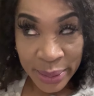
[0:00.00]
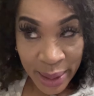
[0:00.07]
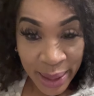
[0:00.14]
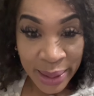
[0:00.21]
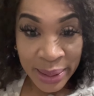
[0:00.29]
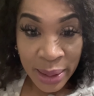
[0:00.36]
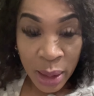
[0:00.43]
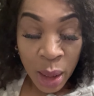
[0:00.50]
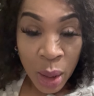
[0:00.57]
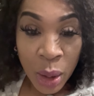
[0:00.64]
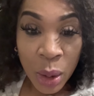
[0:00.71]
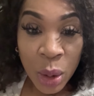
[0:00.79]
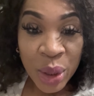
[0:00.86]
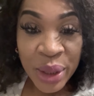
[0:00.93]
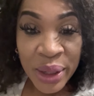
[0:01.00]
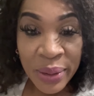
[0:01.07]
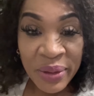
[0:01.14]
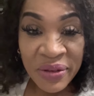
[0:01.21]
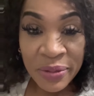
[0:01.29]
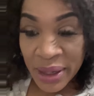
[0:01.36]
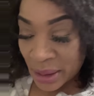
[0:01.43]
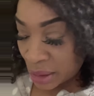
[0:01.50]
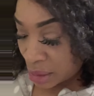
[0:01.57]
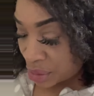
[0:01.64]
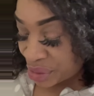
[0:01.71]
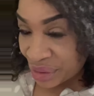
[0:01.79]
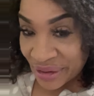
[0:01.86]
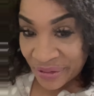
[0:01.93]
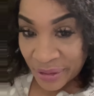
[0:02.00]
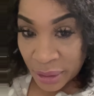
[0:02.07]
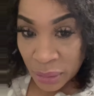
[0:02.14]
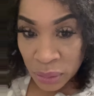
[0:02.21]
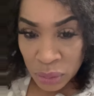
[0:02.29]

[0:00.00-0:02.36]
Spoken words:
right? Oh yeah, I'm gonna make a little gravy.